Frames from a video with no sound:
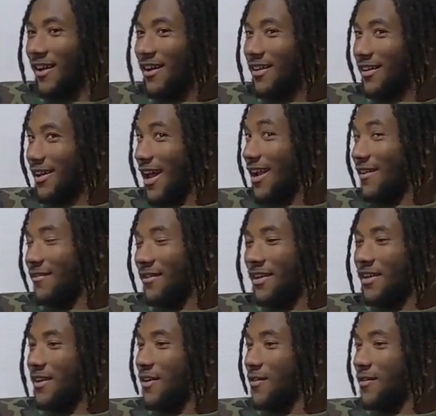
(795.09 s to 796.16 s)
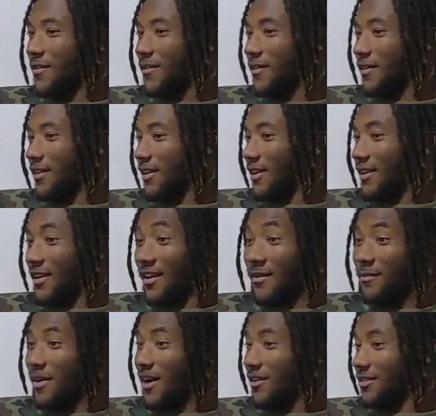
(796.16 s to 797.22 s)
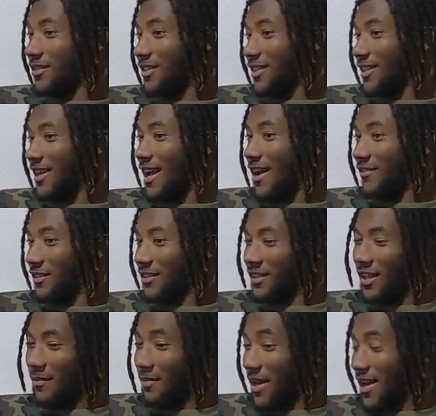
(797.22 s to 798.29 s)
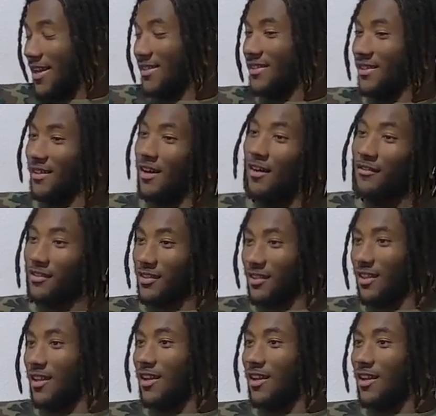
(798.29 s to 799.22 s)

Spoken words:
I didn't really know that the ball was still alive until I passed the offensive lineman.